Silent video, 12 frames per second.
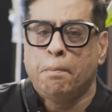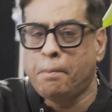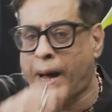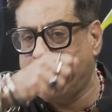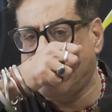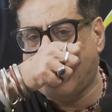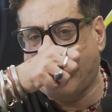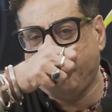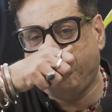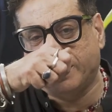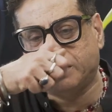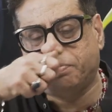my
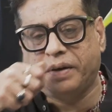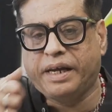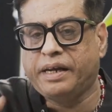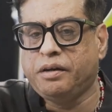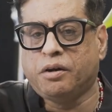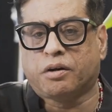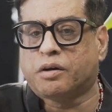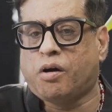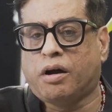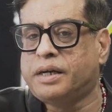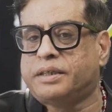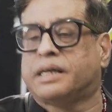life has been, you could
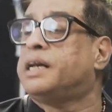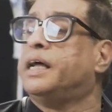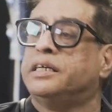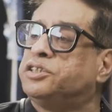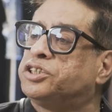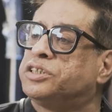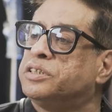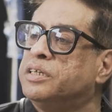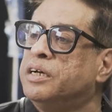call it a glitch.